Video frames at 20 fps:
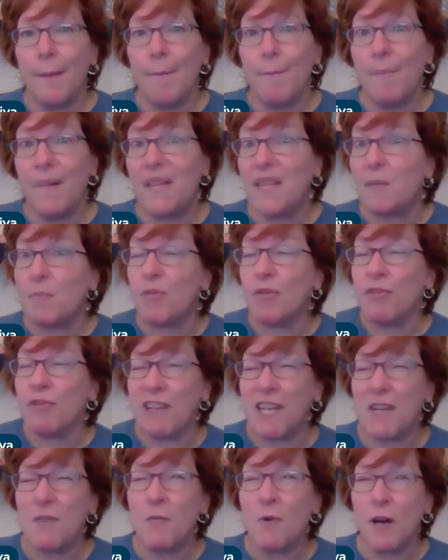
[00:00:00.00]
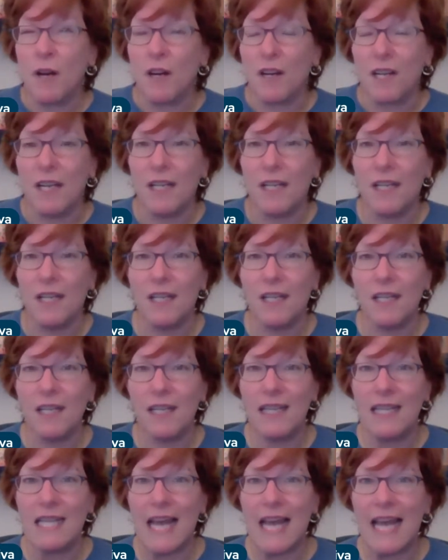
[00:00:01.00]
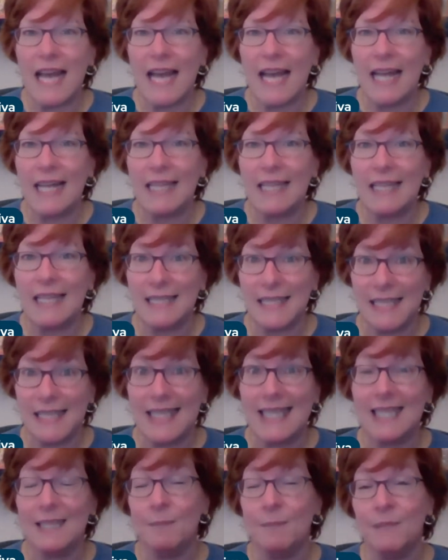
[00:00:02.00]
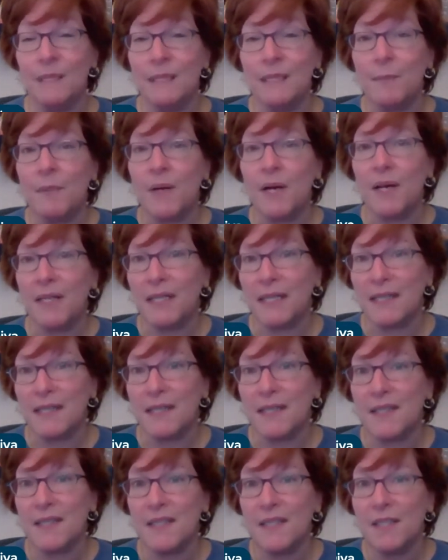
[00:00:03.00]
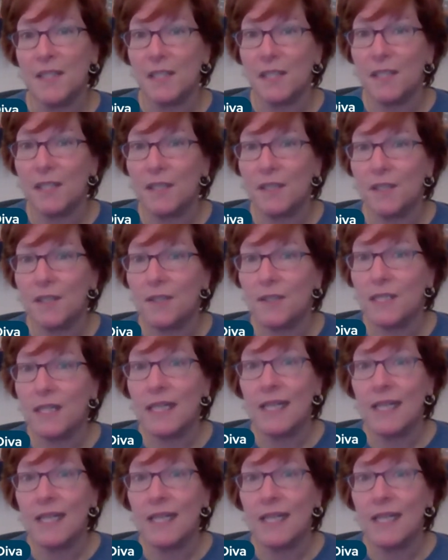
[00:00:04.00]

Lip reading: But the pre-work that it's incumbent upon us to do